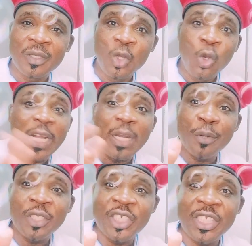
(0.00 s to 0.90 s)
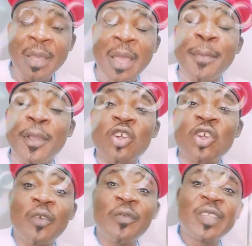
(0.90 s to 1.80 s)
Look at the politician.
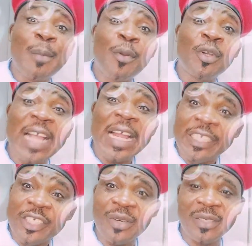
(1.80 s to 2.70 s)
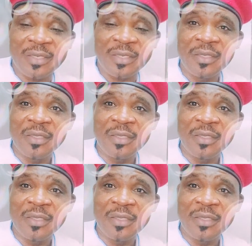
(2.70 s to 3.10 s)
Because of their political interest,